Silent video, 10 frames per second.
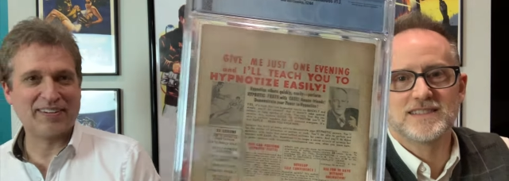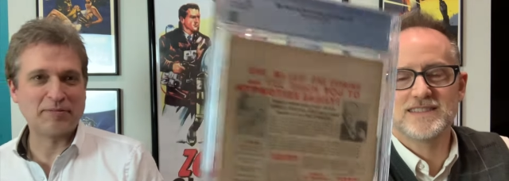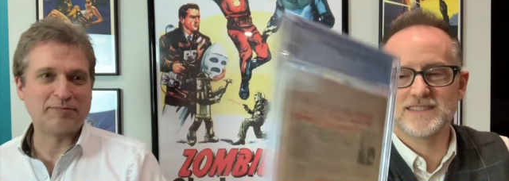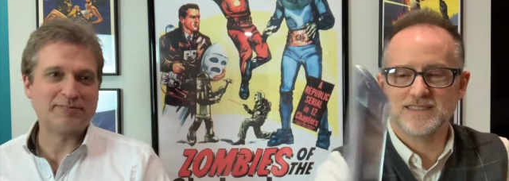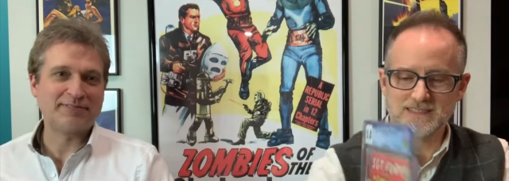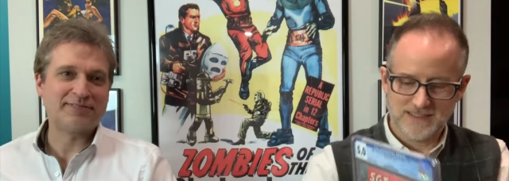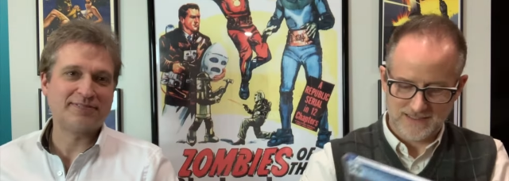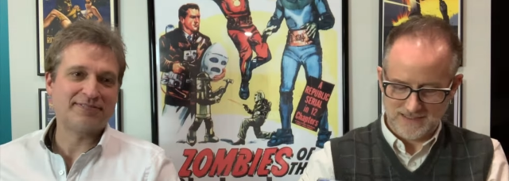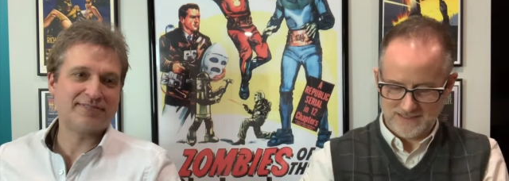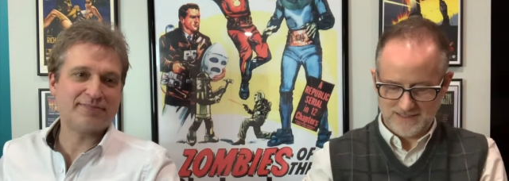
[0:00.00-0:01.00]

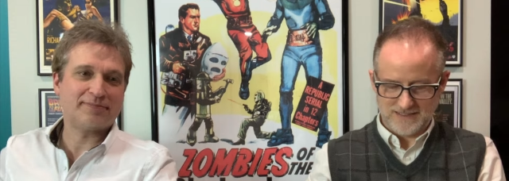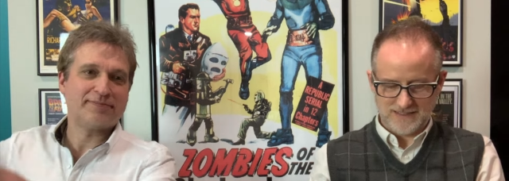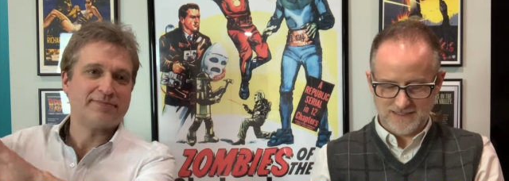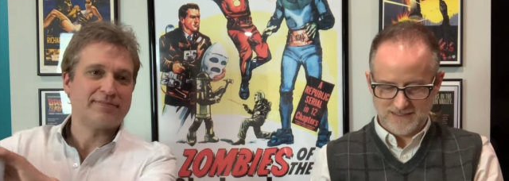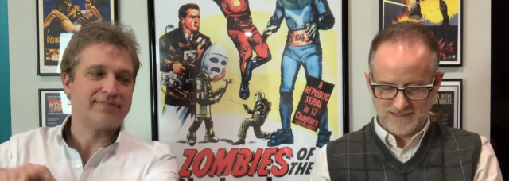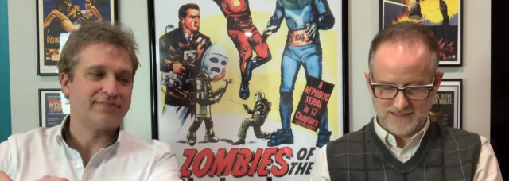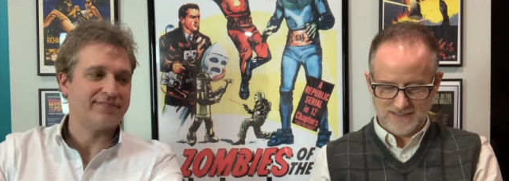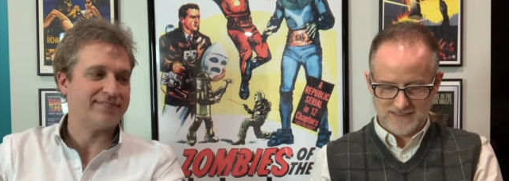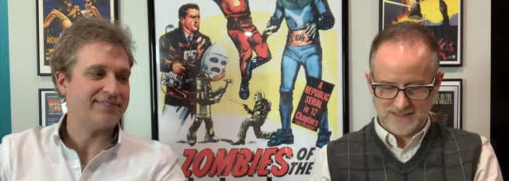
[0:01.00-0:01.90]
[no speech]